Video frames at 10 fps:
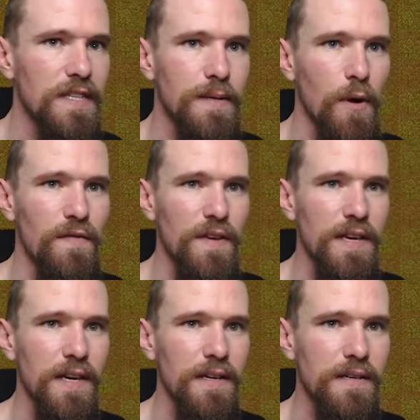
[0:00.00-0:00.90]
Come over
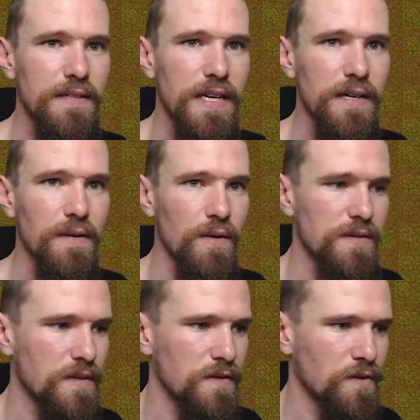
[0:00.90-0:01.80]
here. Take
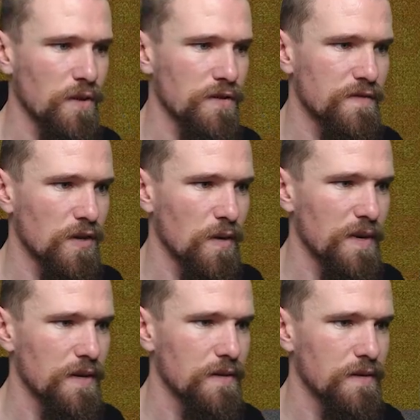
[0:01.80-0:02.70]
those. The corrosive
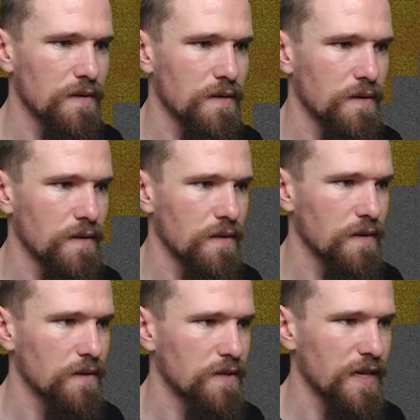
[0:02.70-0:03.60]
zombie.
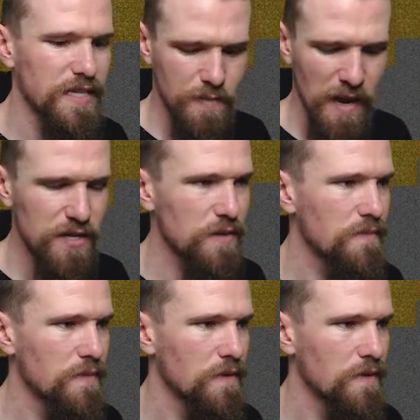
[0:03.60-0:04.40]
Do they smash him?